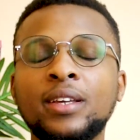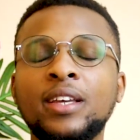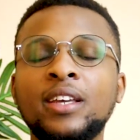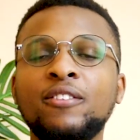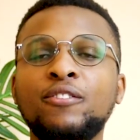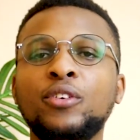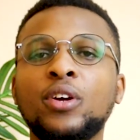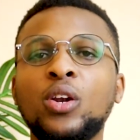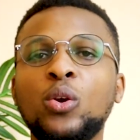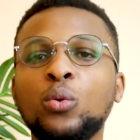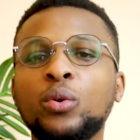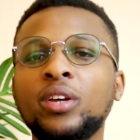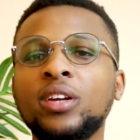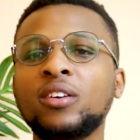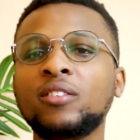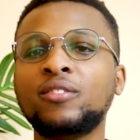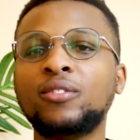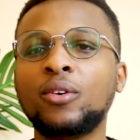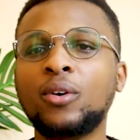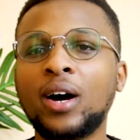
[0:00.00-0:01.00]
If you're
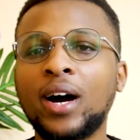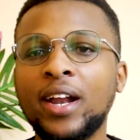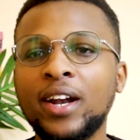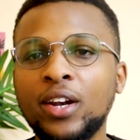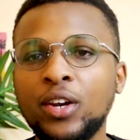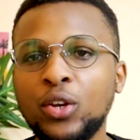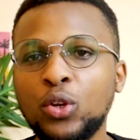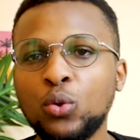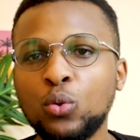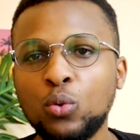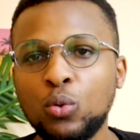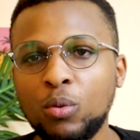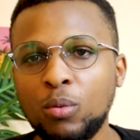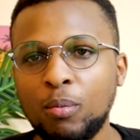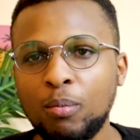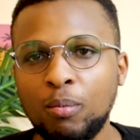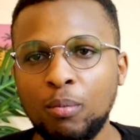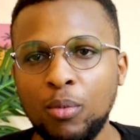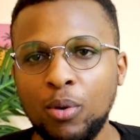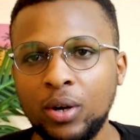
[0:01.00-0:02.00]
looking for a new
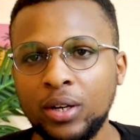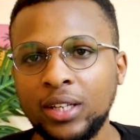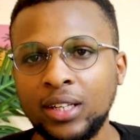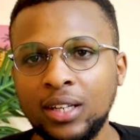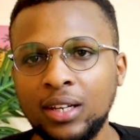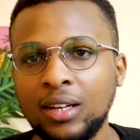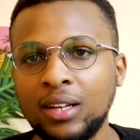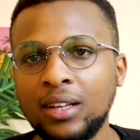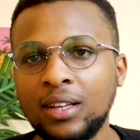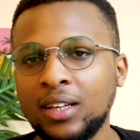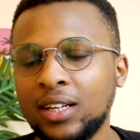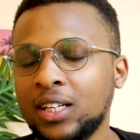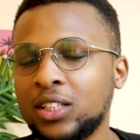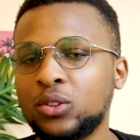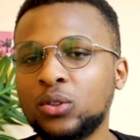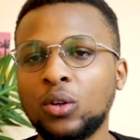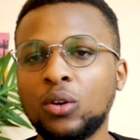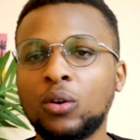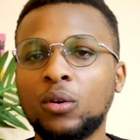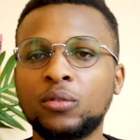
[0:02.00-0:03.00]
model,
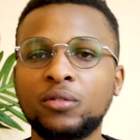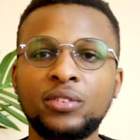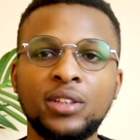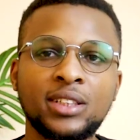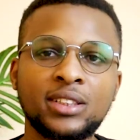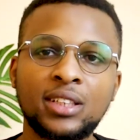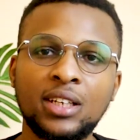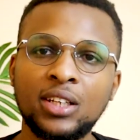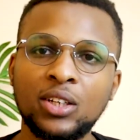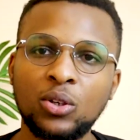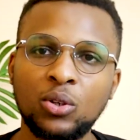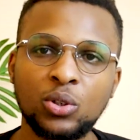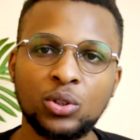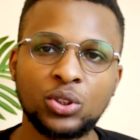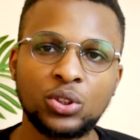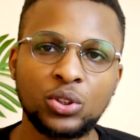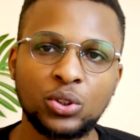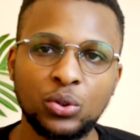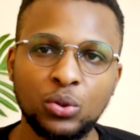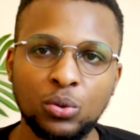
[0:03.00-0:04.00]
it will obviously
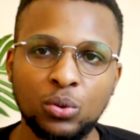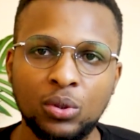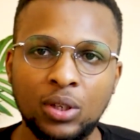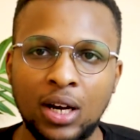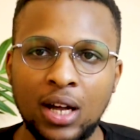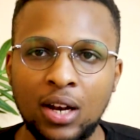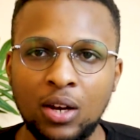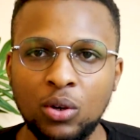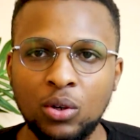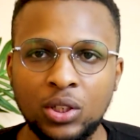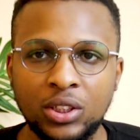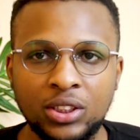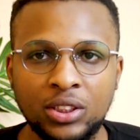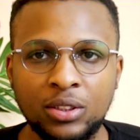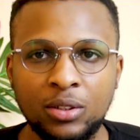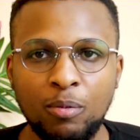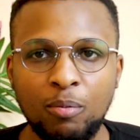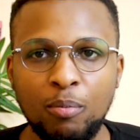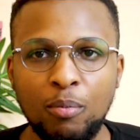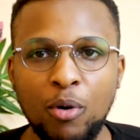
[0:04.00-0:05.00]
cost you a
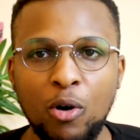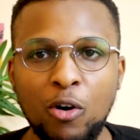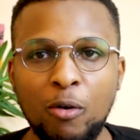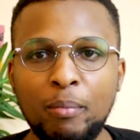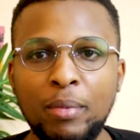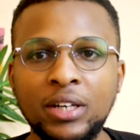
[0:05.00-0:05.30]
lot more.